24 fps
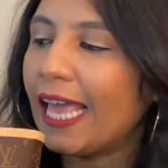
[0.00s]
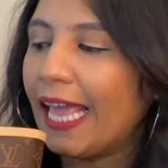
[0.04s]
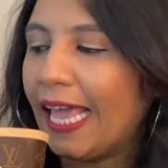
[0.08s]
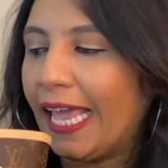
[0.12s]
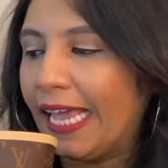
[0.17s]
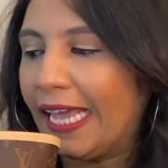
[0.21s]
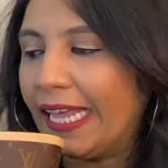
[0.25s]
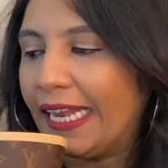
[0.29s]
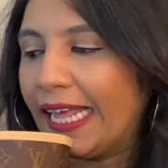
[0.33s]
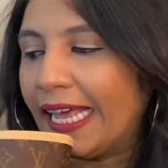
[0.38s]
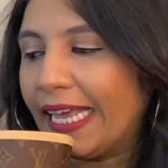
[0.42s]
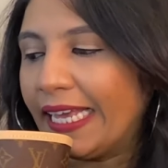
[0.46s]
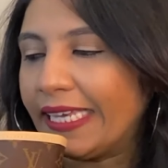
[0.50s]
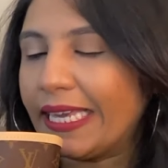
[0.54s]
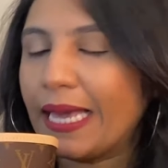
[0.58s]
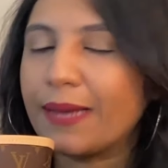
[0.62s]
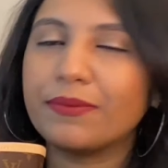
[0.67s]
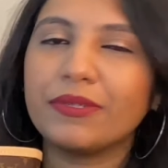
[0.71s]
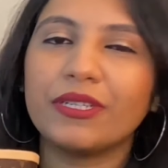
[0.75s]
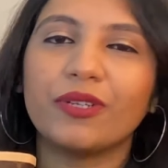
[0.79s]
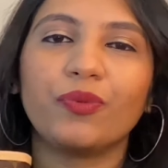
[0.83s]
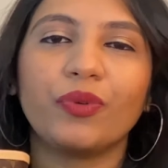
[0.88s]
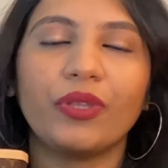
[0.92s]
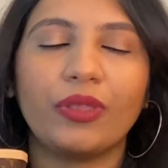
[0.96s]
And I
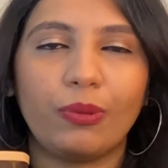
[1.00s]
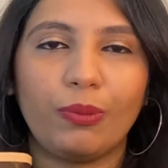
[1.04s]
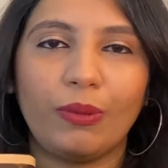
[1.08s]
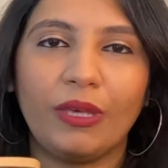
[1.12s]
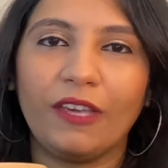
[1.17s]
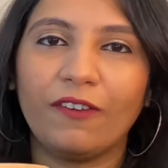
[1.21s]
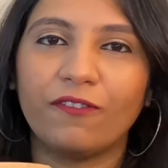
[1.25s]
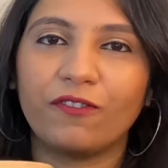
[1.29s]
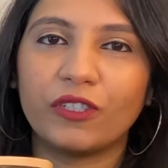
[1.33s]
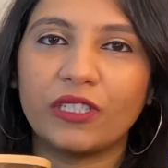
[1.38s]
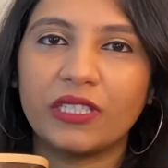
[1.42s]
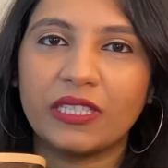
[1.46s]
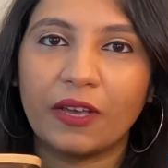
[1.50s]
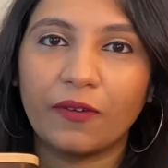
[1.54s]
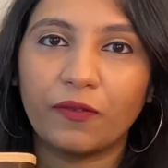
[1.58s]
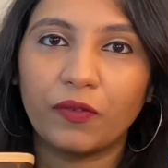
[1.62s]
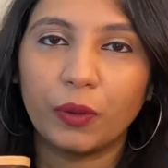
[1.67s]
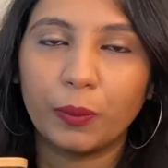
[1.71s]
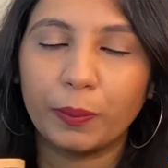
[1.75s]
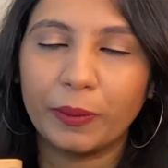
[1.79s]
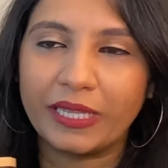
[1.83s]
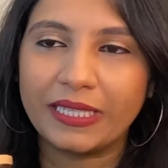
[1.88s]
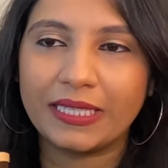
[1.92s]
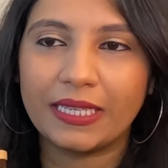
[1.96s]
kept it with me for
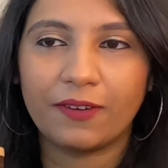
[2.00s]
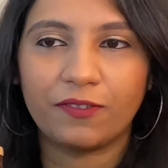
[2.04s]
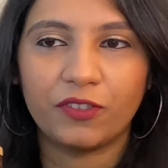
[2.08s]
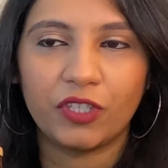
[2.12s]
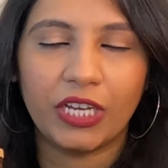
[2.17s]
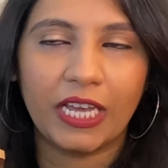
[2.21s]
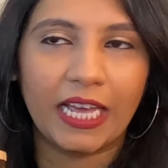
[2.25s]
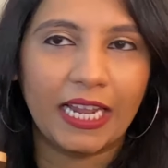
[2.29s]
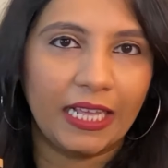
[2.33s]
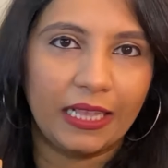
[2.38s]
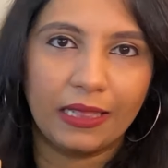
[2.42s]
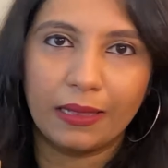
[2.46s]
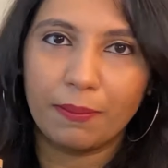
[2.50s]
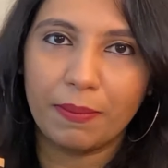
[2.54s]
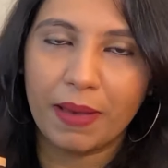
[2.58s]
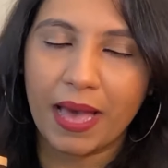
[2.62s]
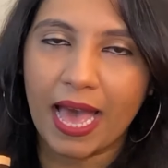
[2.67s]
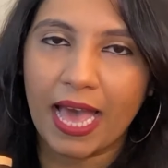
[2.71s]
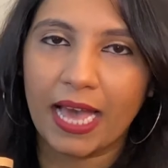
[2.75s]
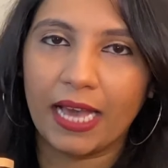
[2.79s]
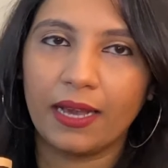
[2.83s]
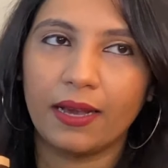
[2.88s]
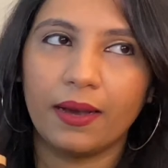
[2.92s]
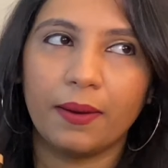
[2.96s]
several months after getting the
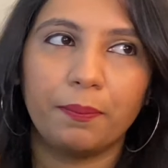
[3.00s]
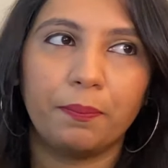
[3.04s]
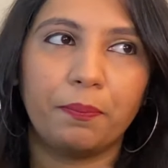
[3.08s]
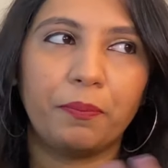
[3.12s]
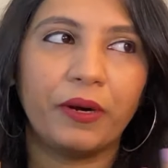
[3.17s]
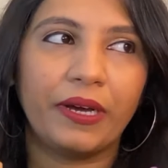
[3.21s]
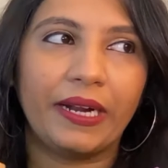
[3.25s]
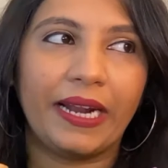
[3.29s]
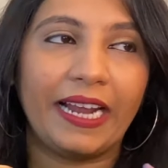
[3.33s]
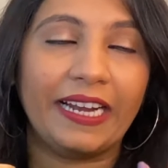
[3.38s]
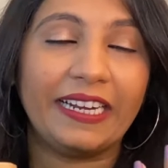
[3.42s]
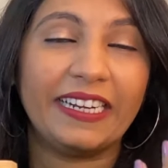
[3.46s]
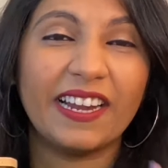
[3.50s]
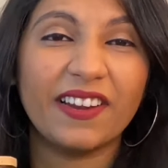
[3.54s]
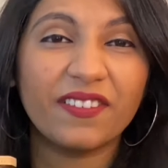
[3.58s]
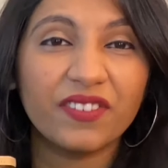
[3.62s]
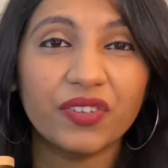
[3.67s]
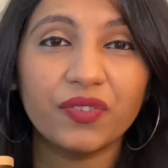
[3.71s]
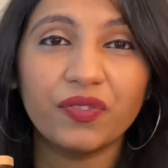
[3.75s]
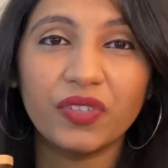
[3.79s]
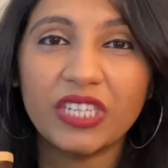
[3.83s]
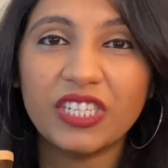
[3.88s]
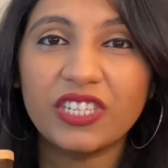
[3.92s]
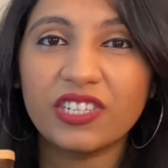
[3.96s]
bag, but I never
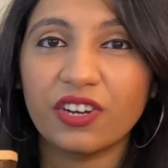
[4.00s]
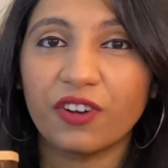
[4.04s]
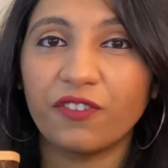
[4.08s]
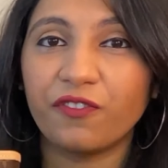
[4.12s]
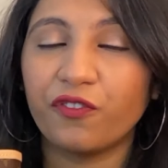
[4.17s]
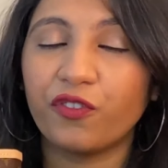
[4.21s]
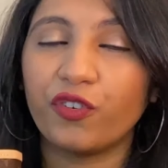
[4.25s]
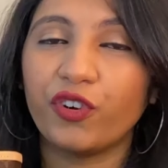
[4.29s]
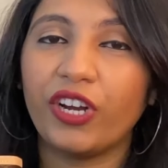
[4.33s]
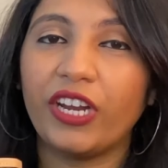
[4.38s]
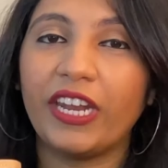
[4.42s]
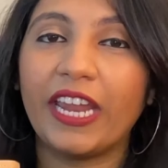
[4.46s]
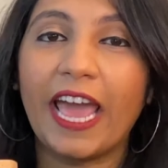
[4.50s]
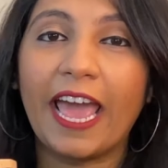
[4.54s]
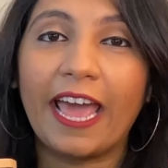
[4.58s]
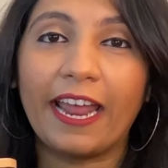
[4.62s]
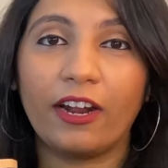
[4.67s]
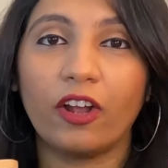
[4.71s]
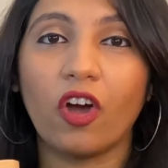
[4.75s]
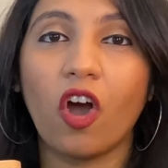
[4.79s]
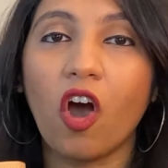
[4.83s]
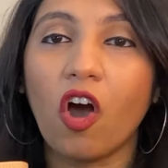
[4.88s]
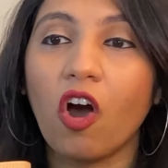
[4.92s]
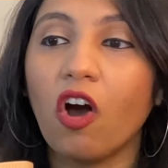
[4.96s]
re-shopped for it
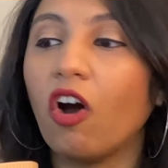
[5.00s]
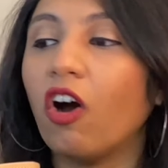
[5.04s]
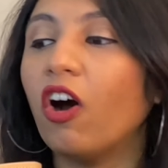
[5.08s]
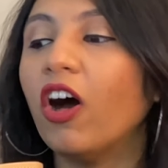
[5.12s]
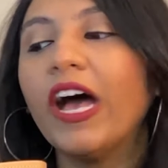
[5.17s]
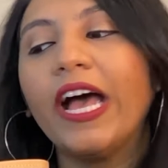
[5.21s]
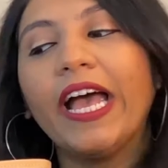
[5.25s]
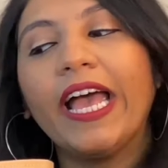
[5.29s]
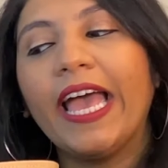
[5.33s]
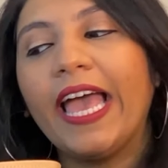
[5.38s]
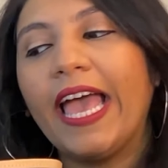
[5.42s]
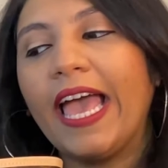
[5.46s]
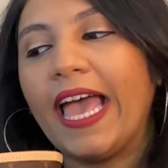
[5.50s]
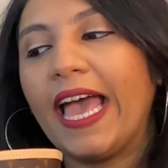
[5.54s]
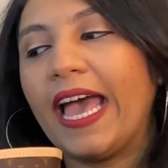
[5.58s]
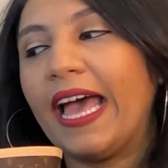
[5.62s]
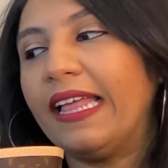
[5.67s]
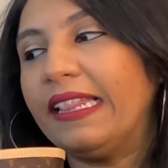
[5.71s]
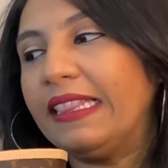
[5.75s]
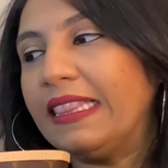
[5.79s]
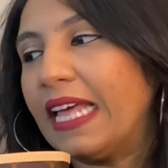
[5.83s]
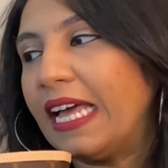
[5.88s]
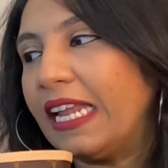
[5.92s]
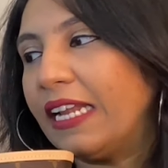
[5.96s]
at all.
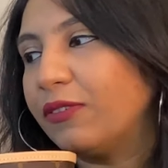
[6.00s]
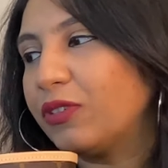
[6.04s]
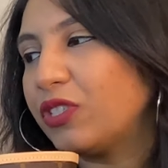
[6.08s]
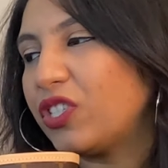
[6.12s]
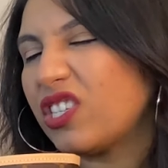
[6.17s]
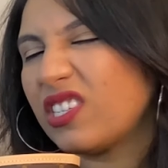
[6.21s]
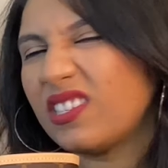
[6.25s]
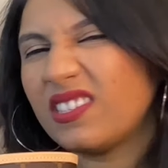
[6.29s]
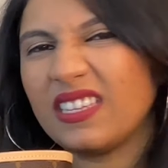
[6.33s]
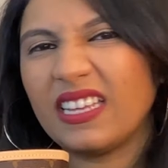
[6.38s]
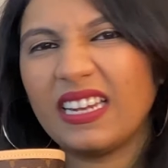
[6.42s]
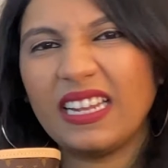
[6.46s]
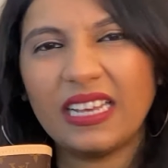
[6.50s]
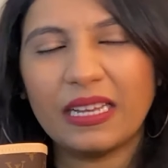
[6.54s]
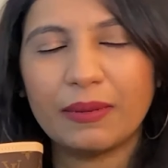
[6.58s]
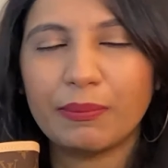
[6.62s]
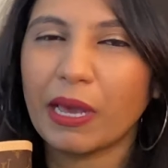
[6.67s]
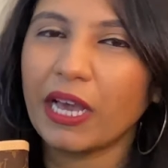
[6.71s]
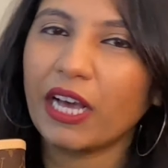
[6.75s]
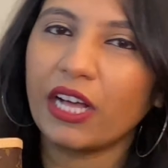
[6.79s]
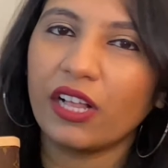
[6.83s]
And then it was just sitting in my